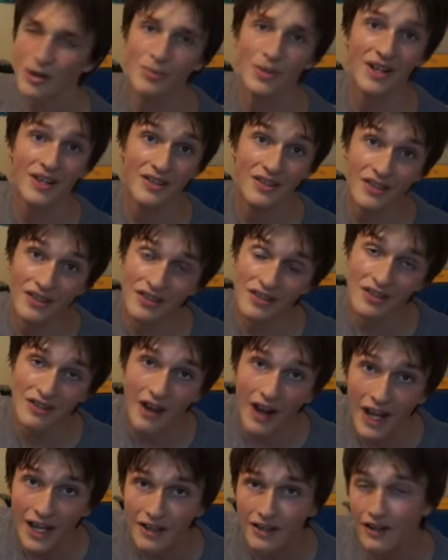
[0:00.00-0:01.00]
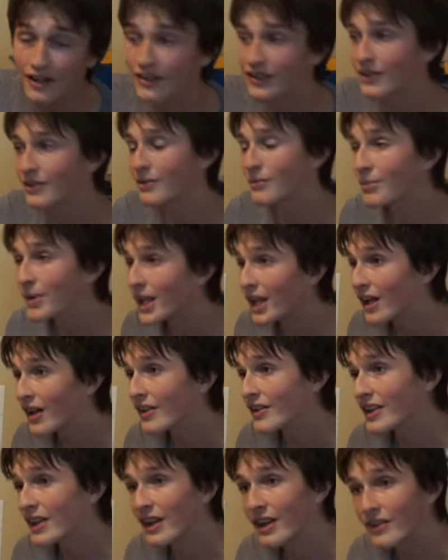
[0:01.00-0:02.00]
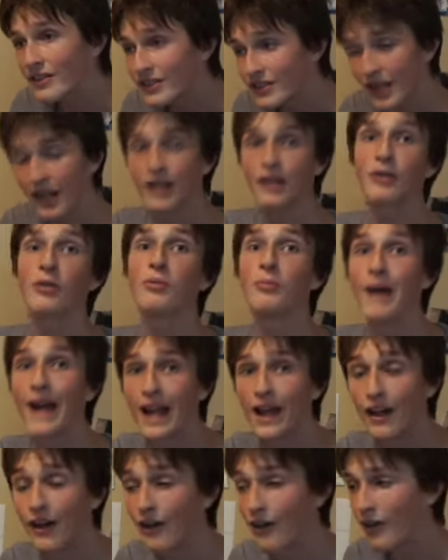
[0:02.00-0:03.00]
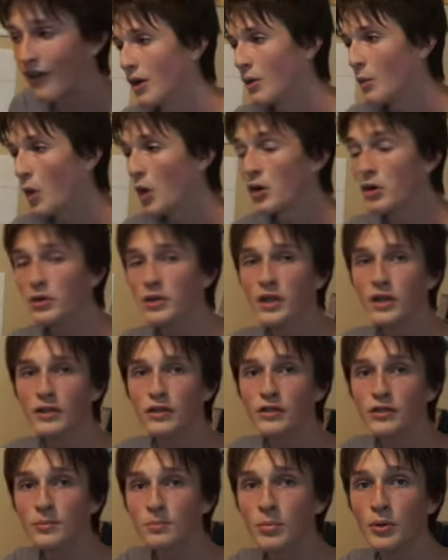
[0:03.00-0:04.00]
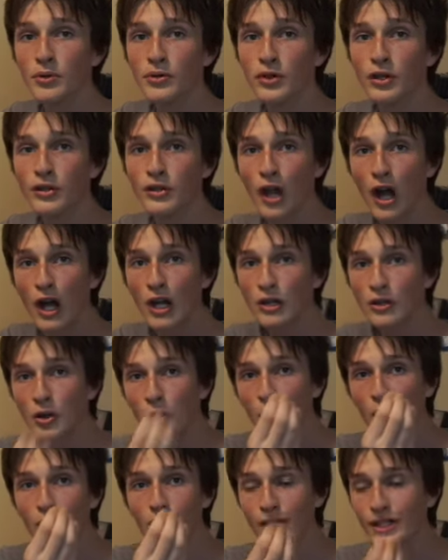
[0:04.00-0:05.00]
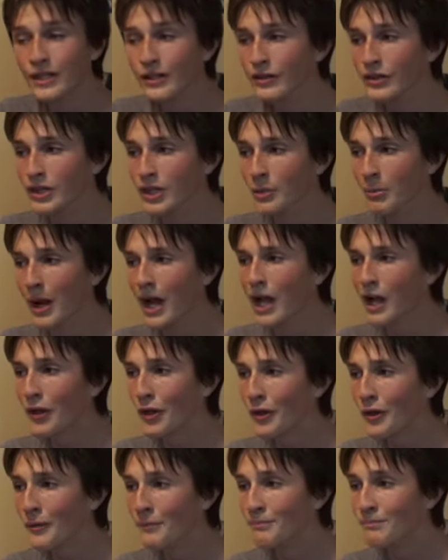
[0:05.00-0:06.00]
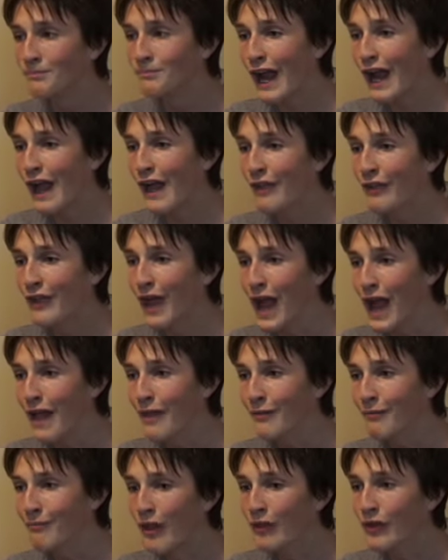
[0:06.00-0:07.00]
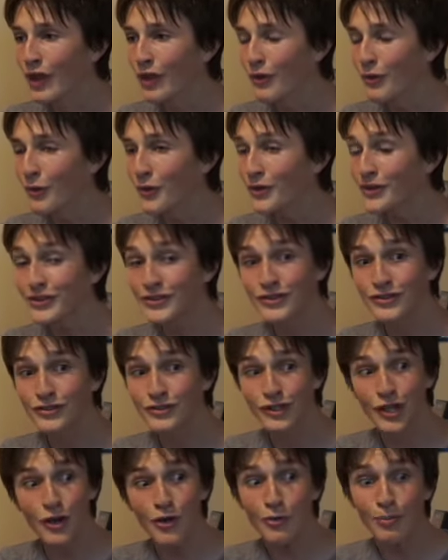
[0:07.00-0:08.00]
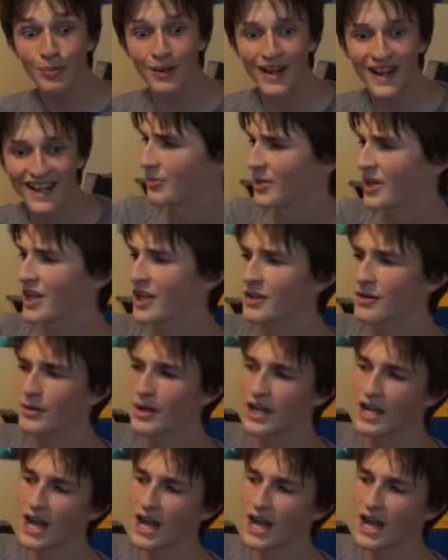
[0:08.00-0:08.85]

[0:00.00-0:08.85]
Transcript: because it's their icon. They're a bell, you know, Taco Bell. Why don't they just put the taco in the bell, and then they'll look stupid? But anyway,